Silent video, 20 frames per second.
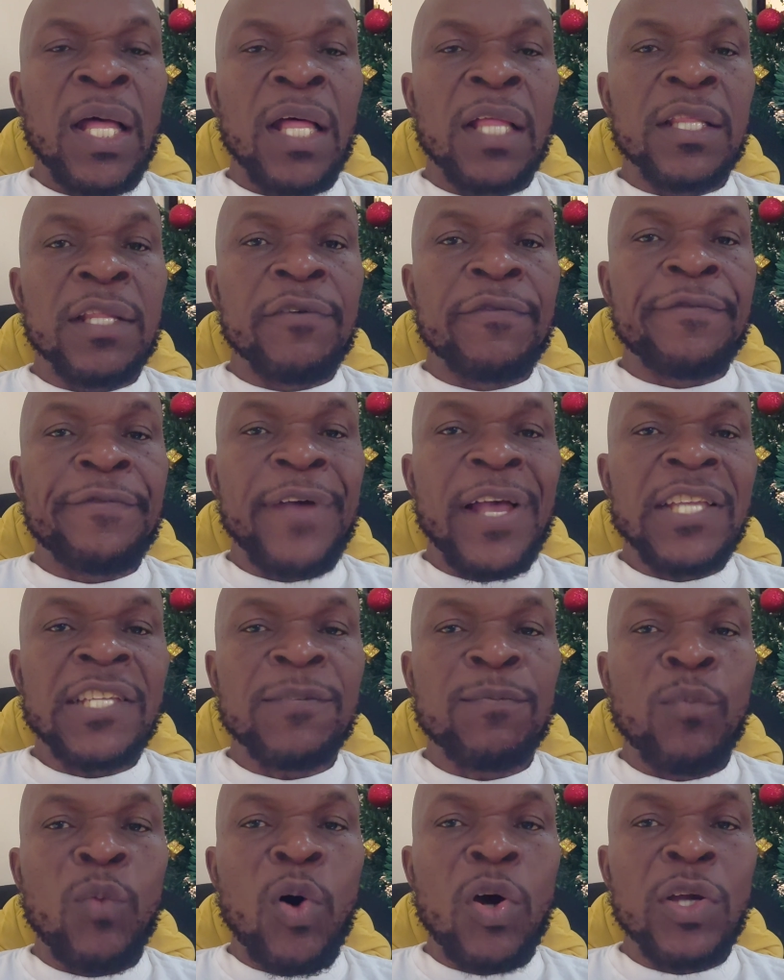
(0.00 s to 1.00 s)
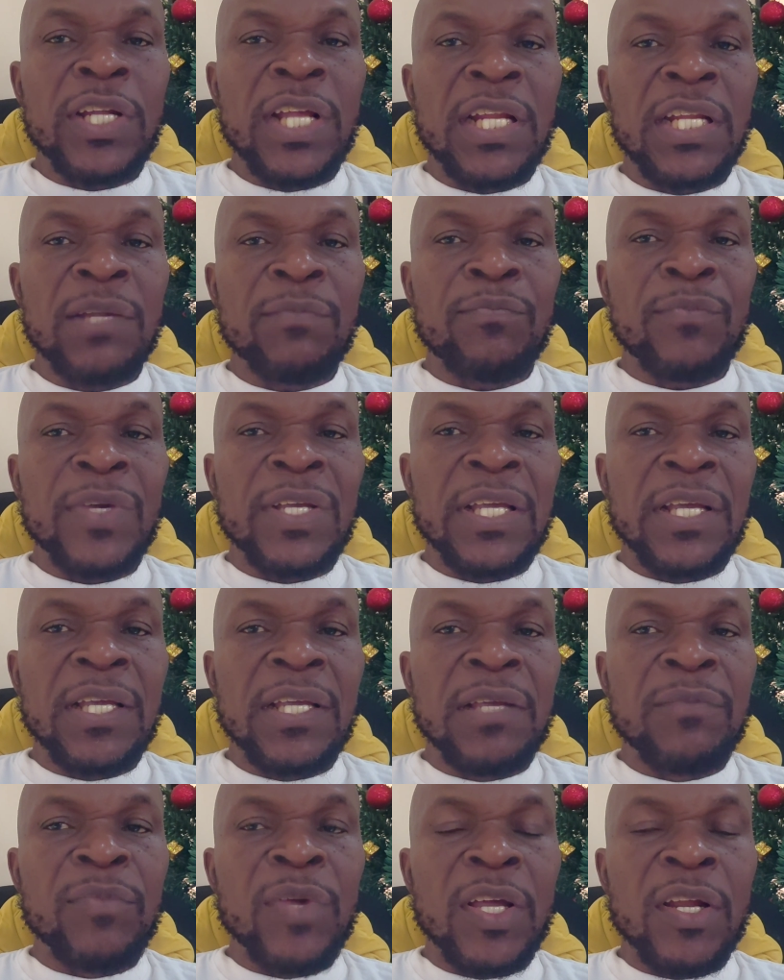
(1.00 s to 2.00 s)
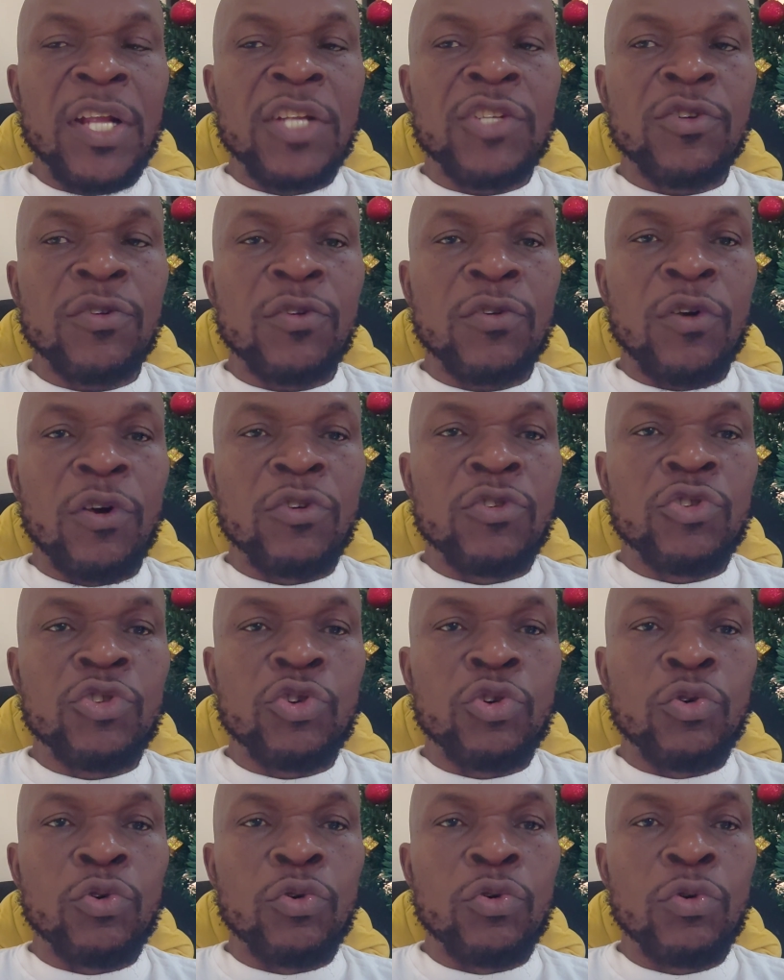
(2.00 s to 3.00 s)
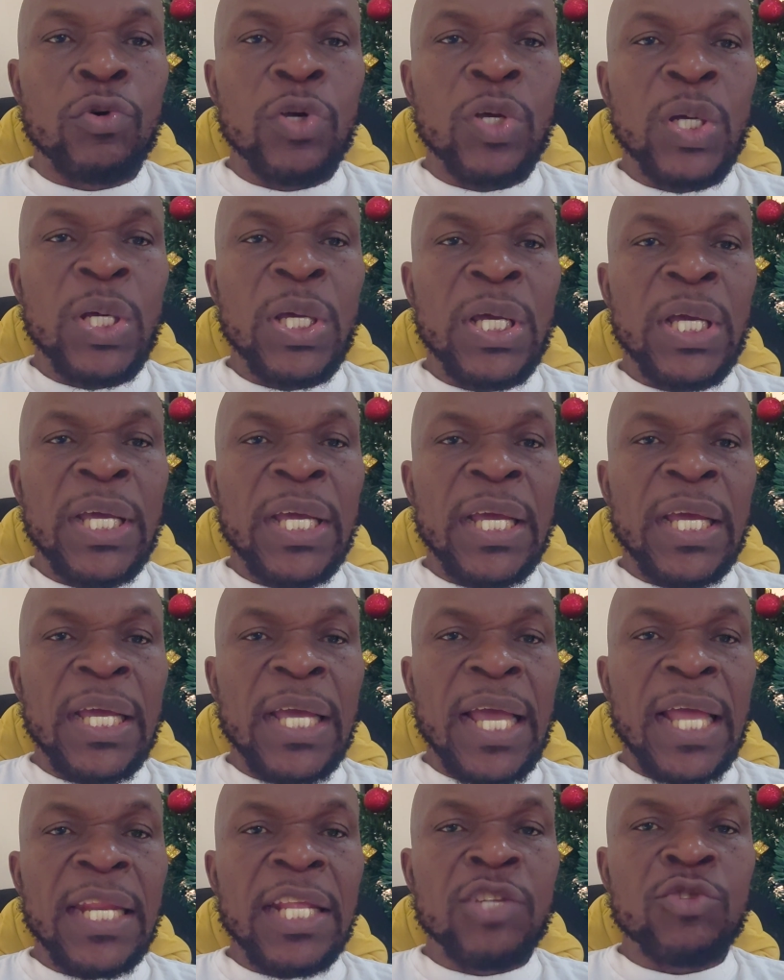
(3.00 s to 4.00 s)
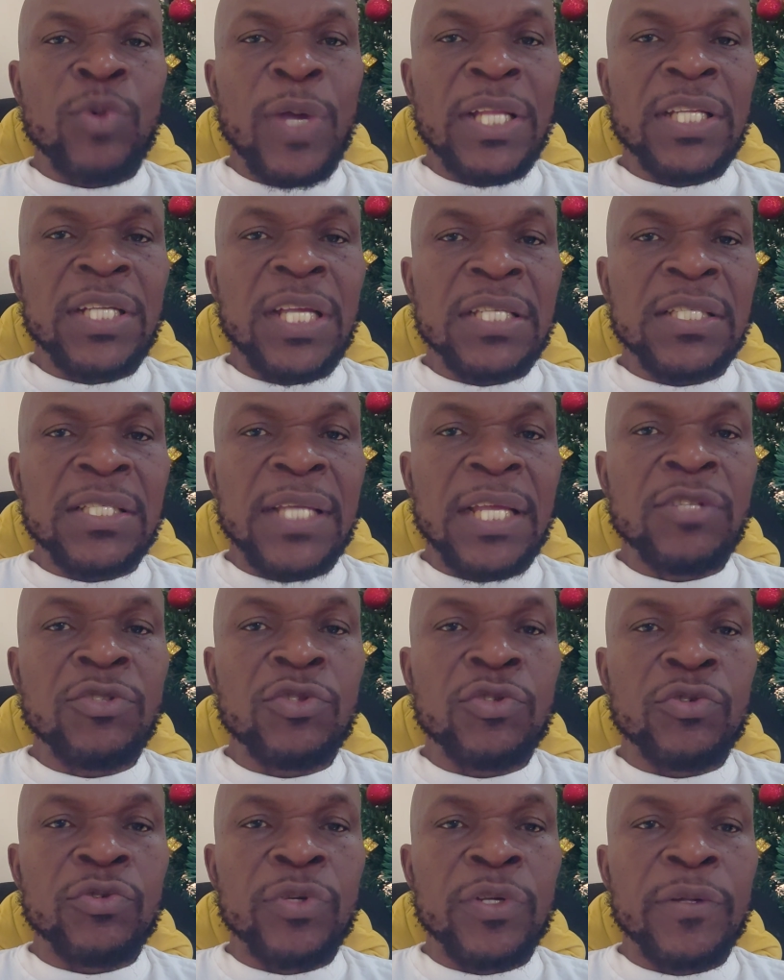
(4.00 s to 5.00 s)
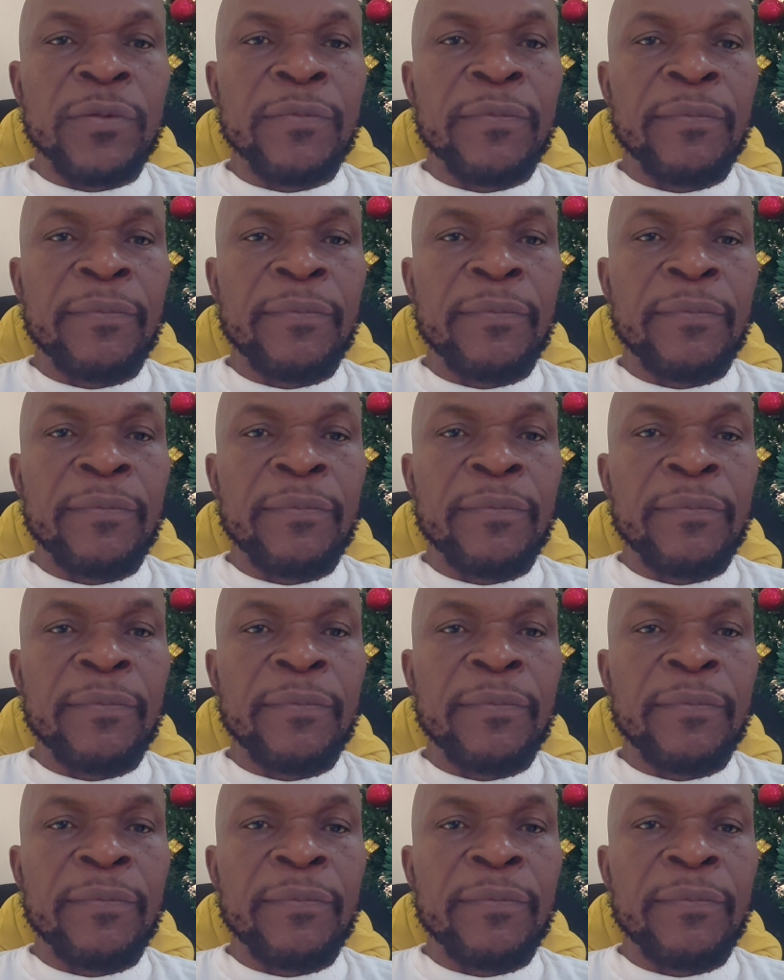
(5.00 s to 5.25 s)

The first modern immigration control, early 20th century.